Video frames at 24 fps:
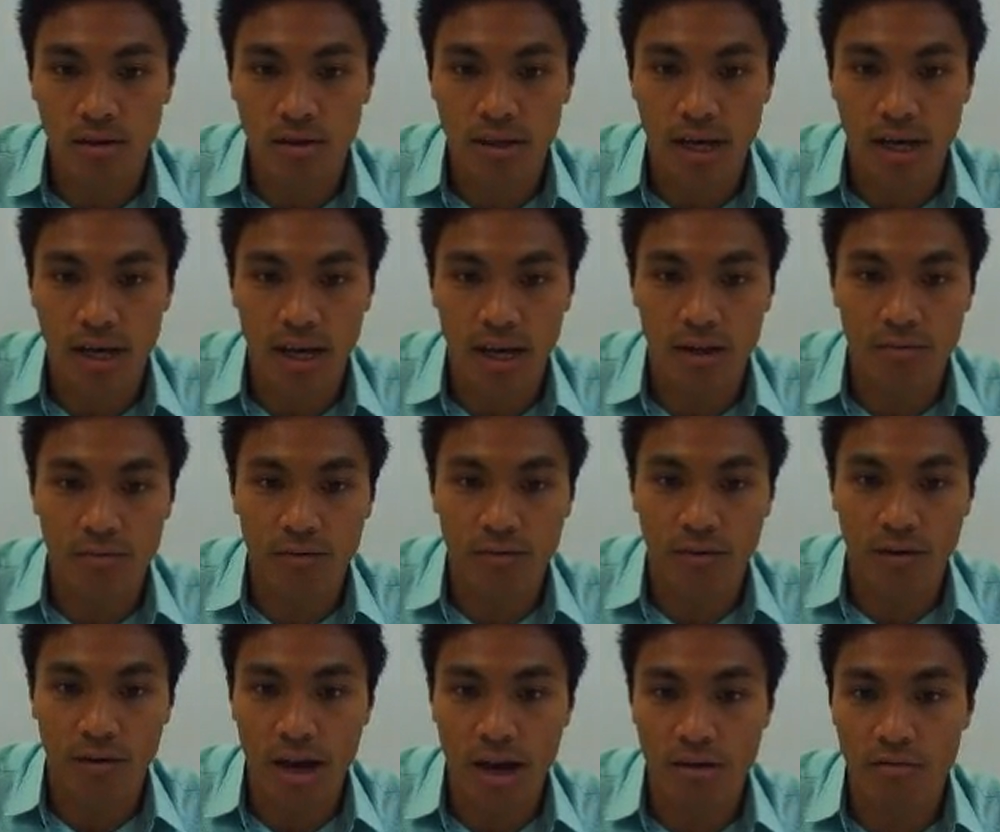okay, and
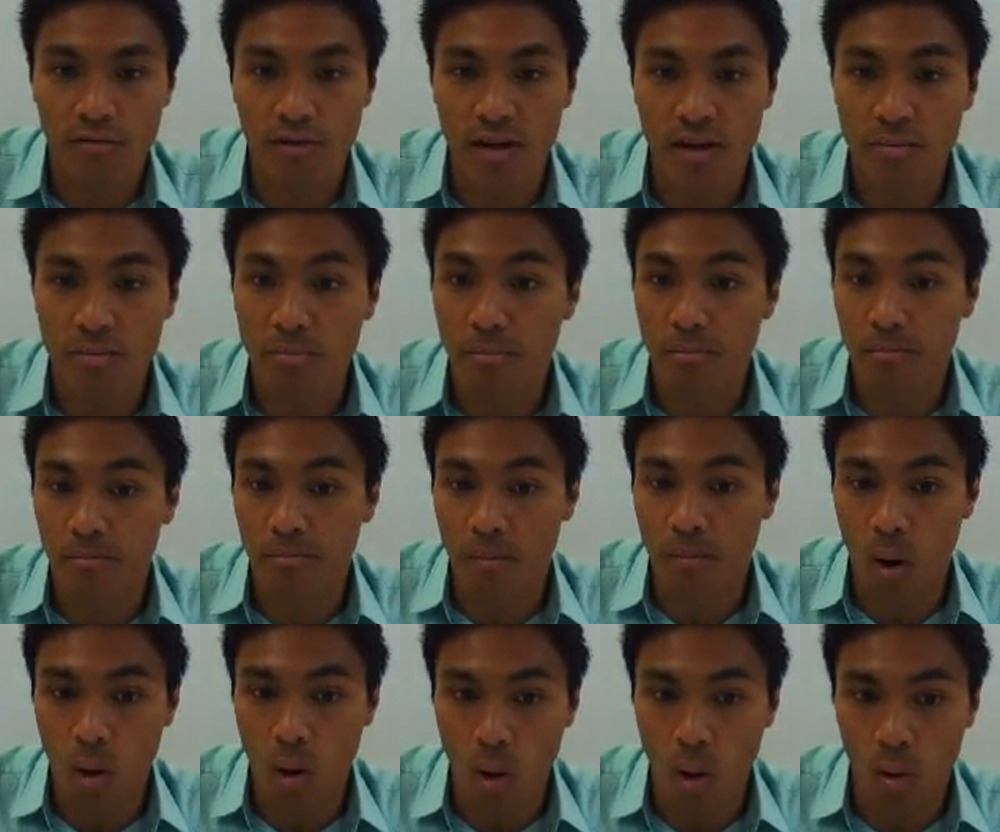for every
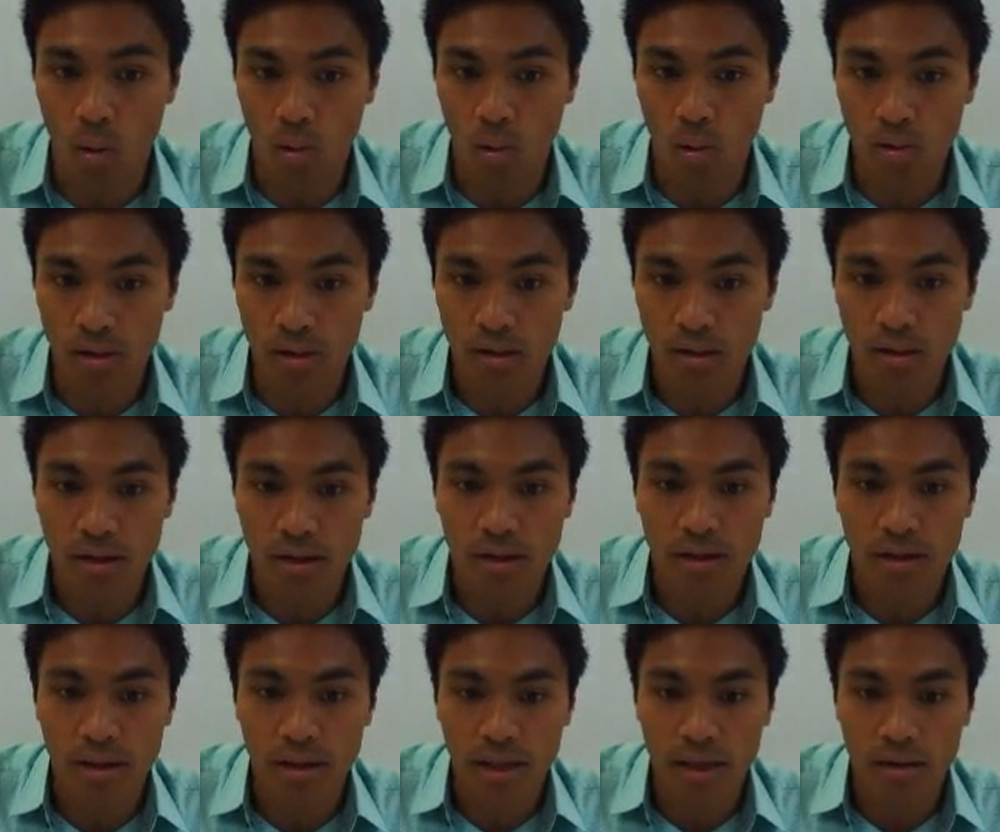mole,
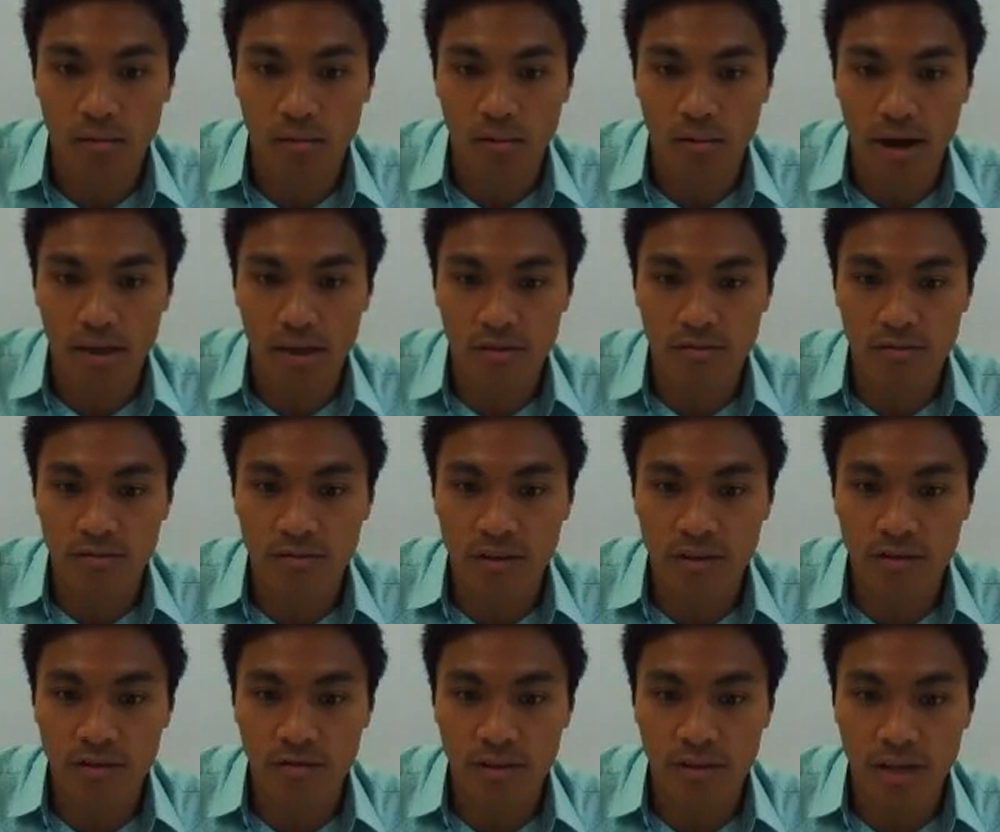it weighs
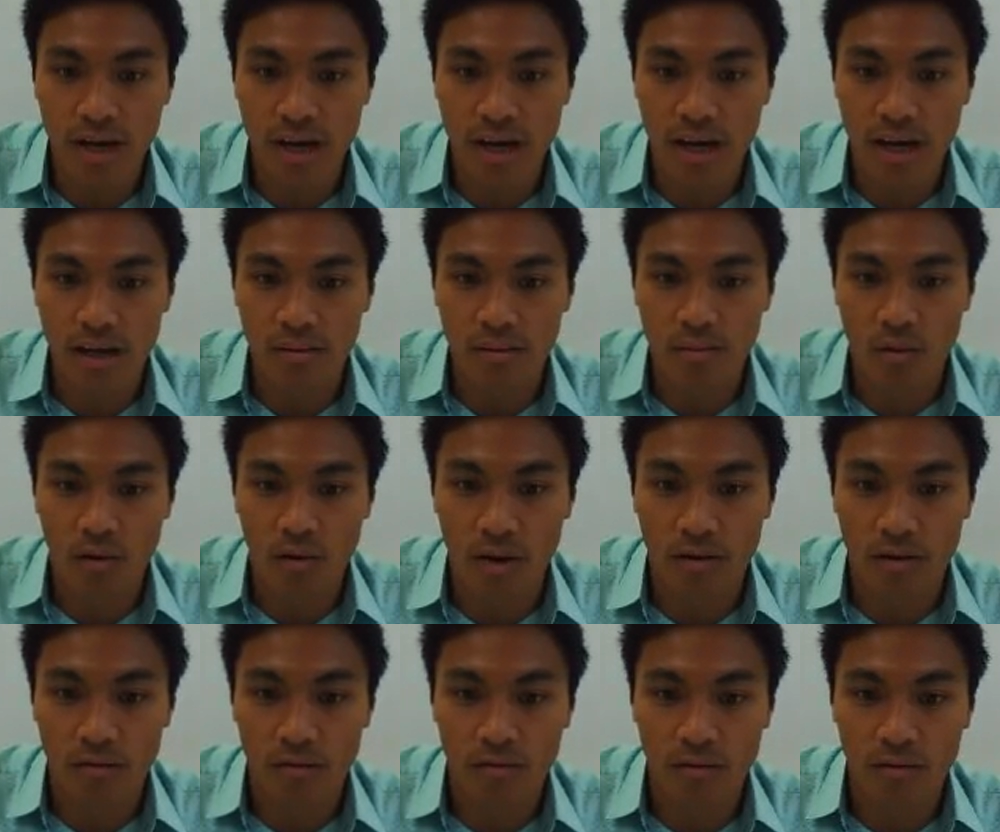
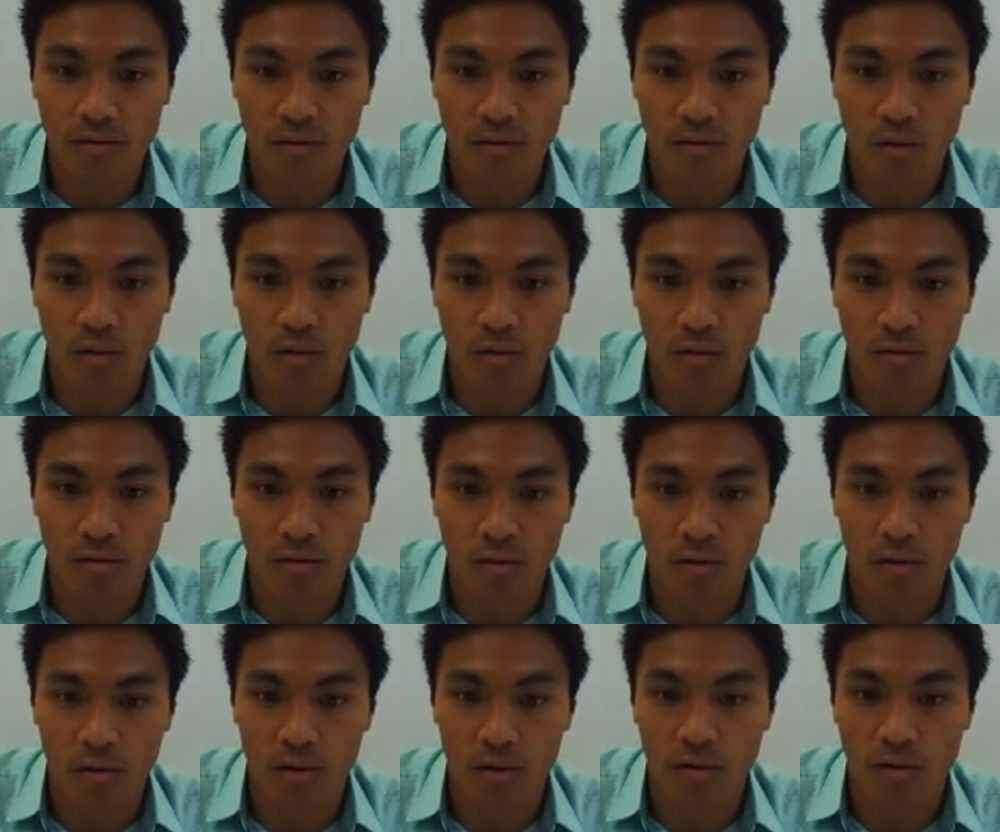
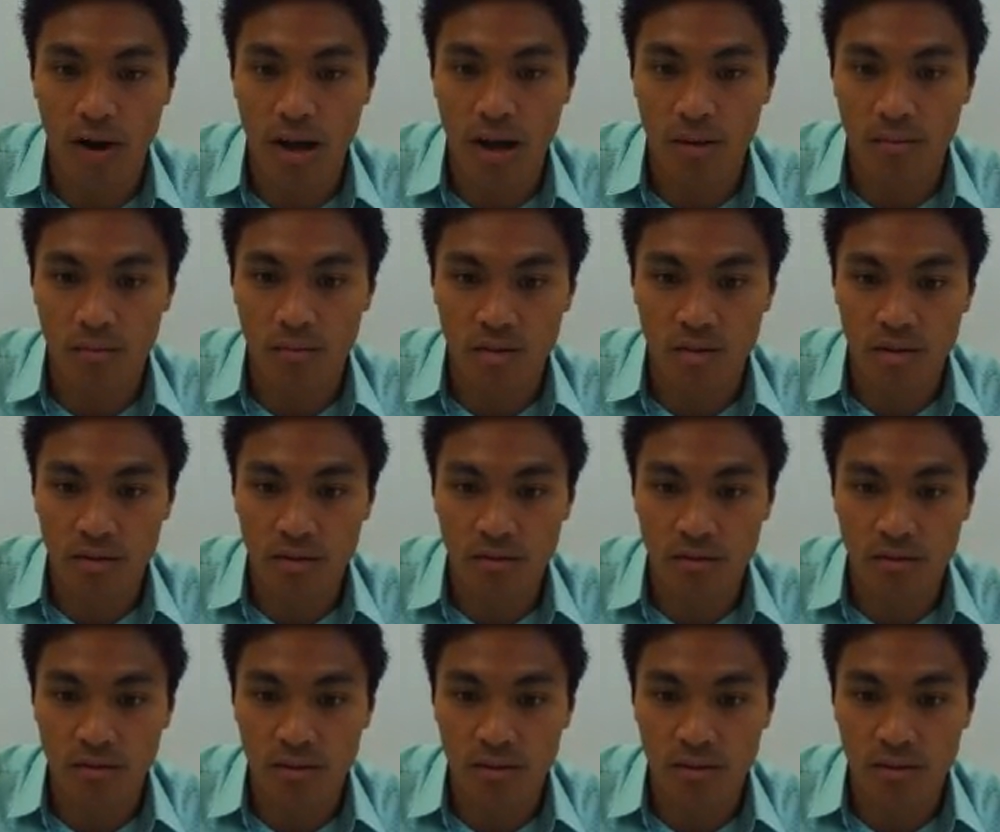58.44 grams.